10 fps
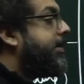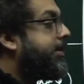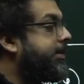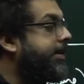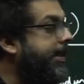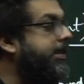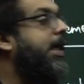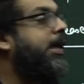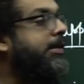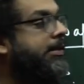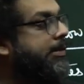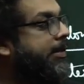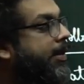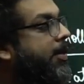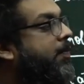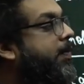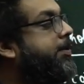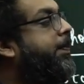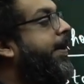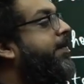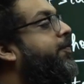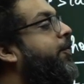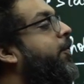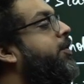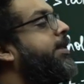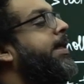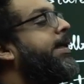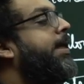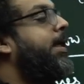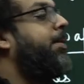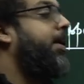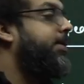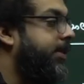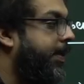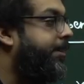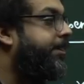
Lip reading: state cadres which pay for your training at Labasana.